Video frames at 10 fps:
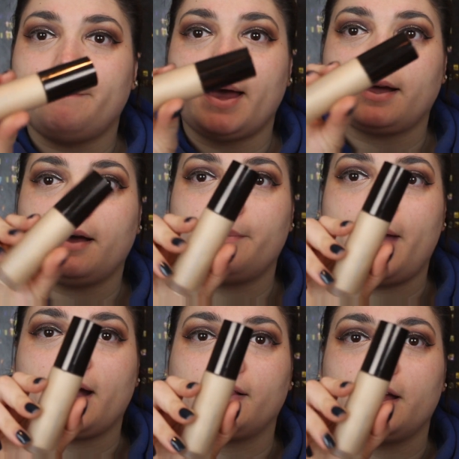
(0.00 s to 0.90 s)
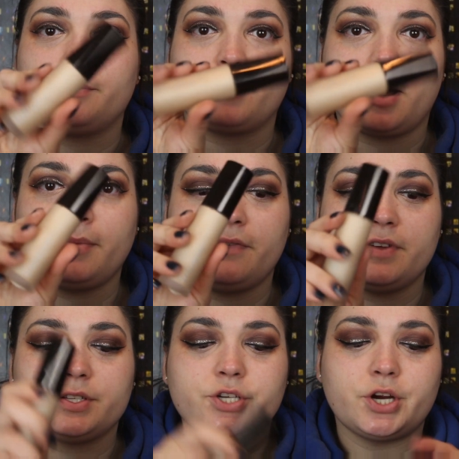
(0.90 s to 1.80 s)
BECCA Backlight Priming
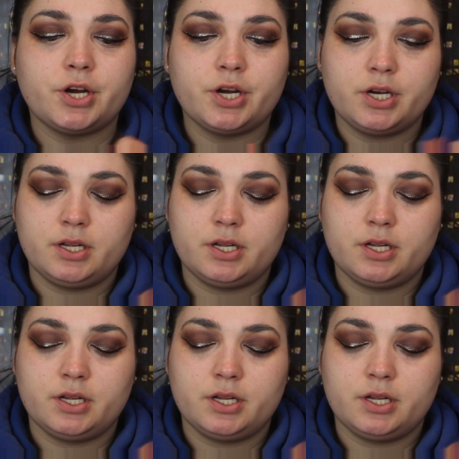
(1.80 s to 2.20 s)
Filter.